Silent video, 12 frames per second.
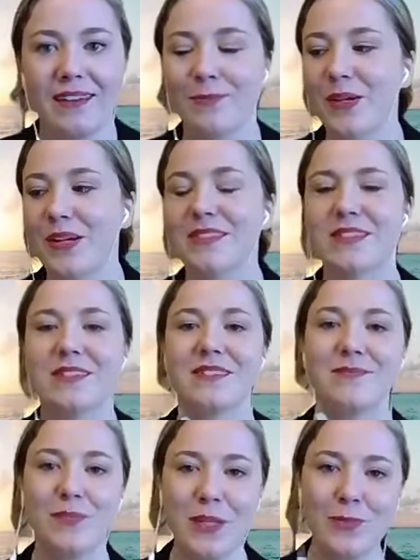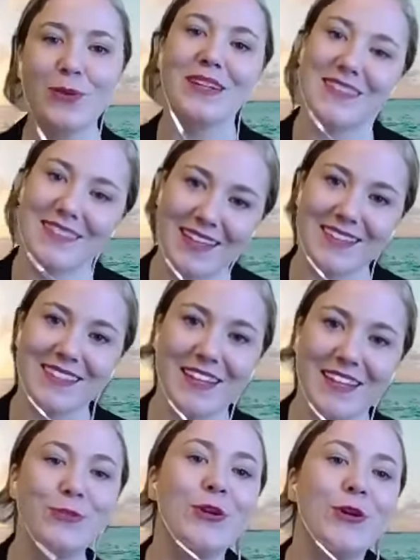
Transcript: because people can sense that, you know,